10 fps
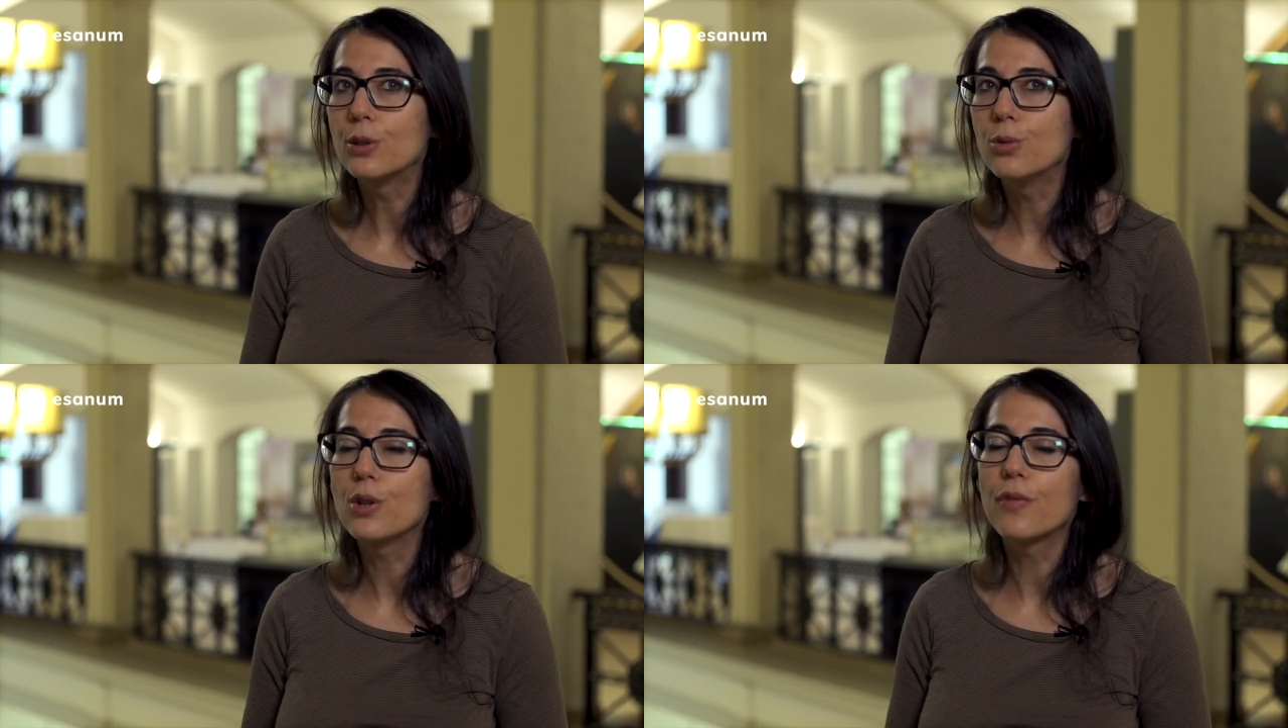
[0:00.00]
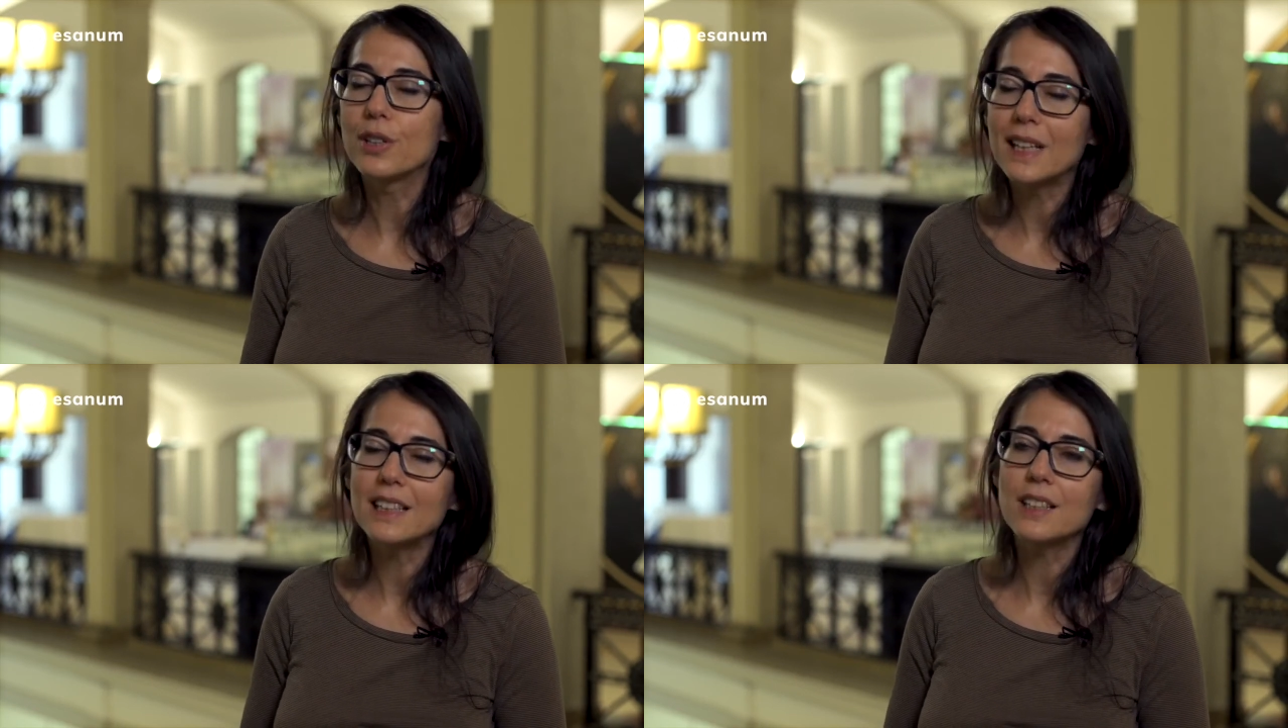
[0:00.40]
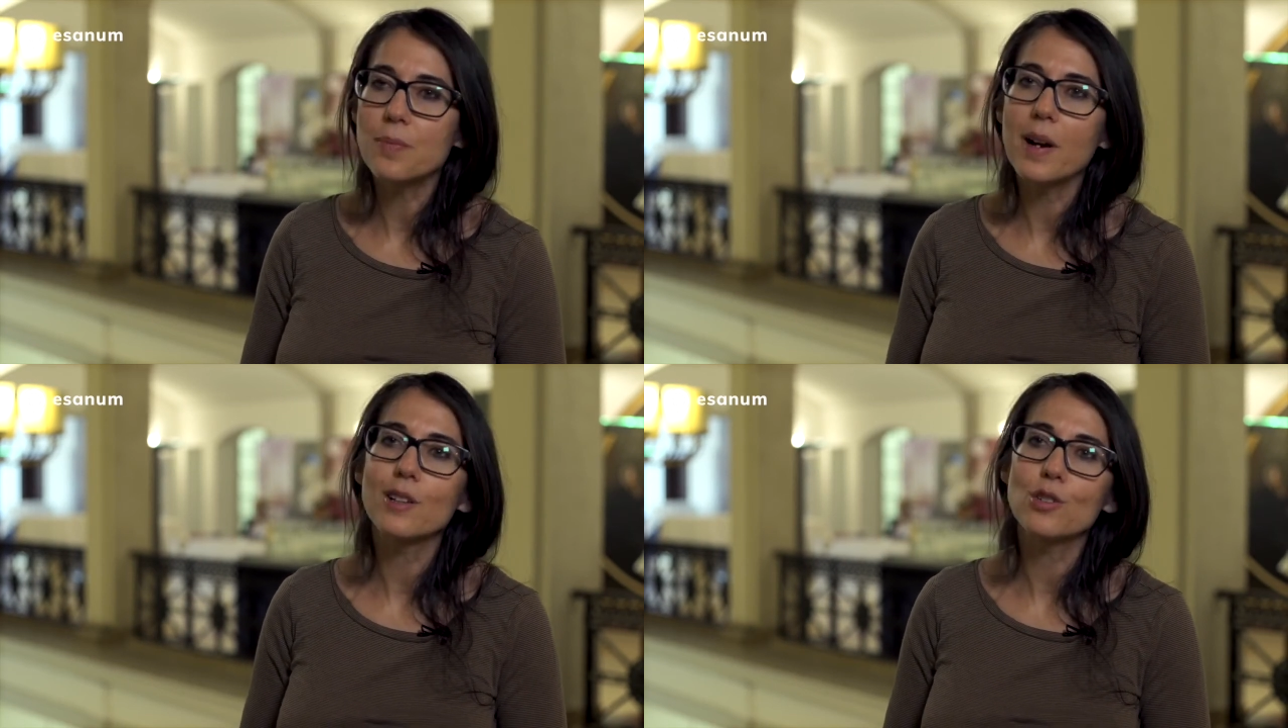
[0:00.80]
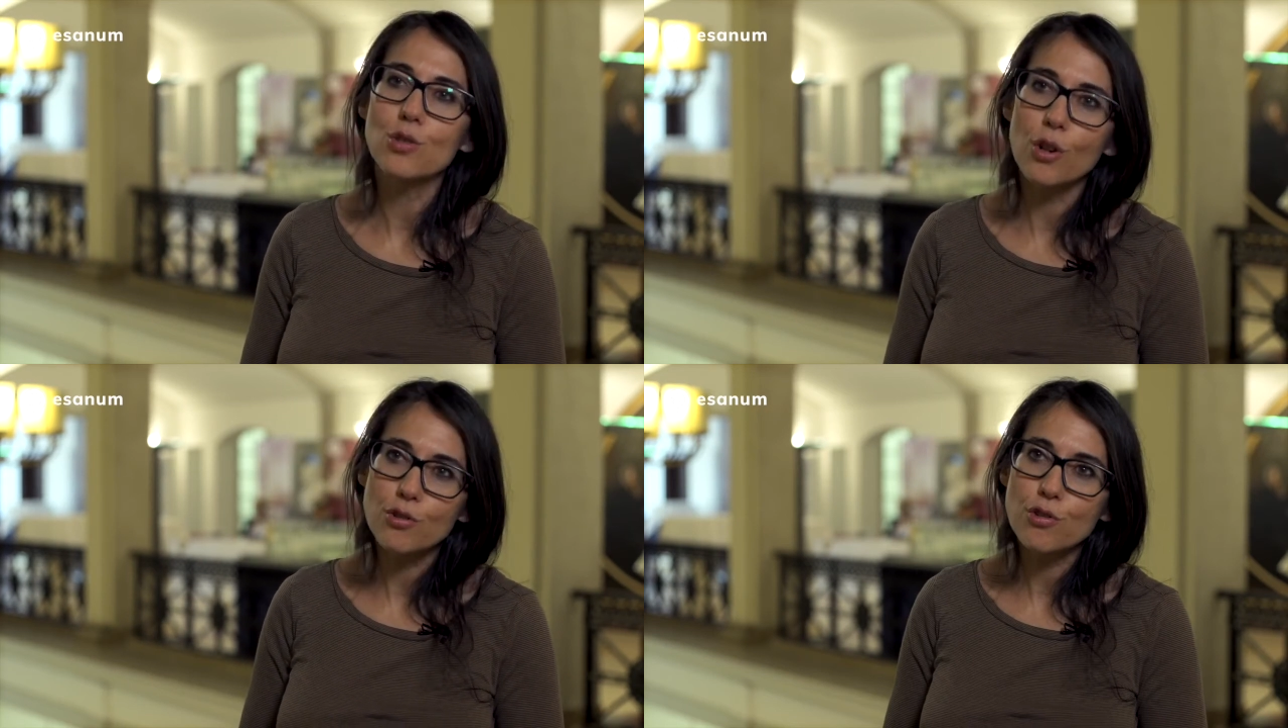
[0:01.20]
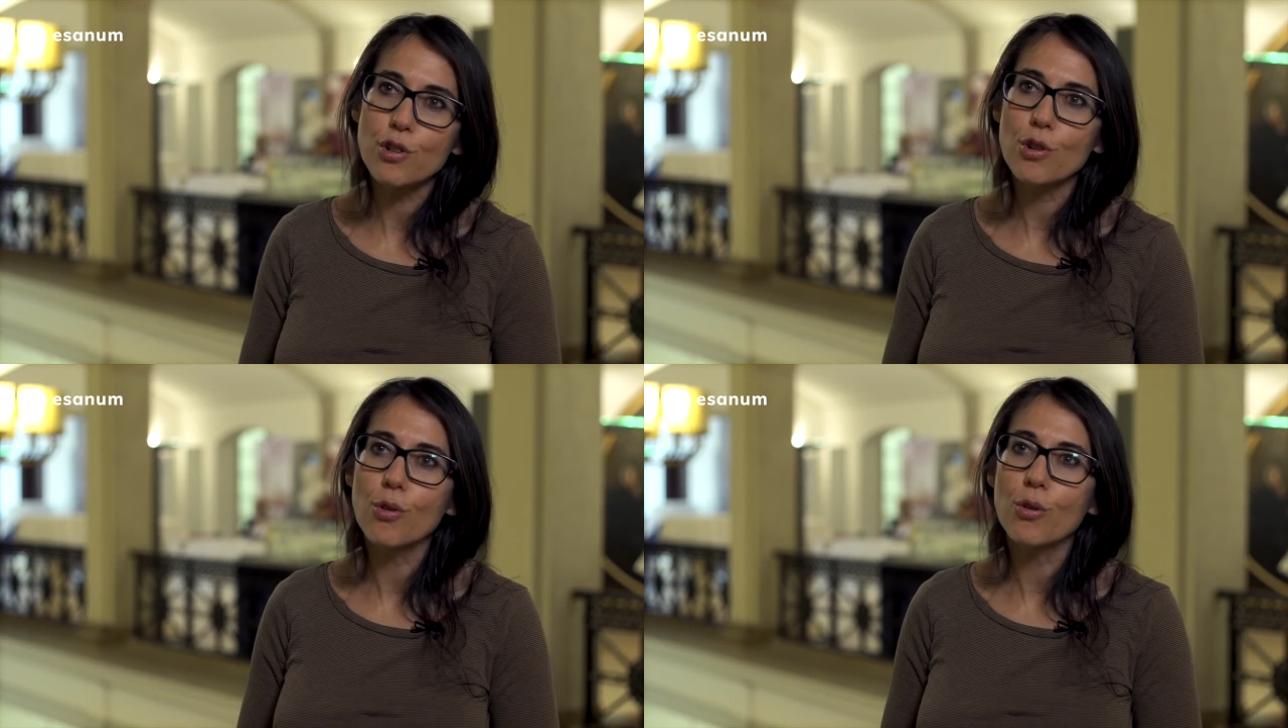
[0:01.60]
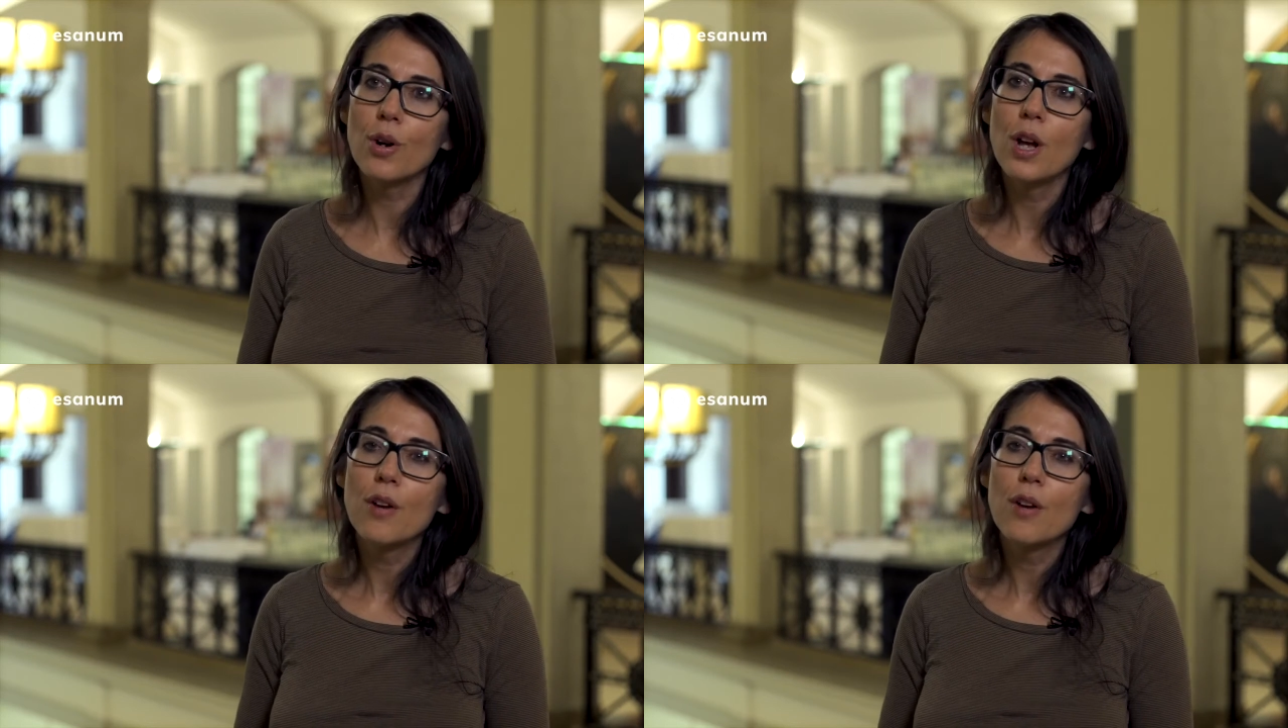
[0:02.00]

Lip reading: doing fertility sparing surgery or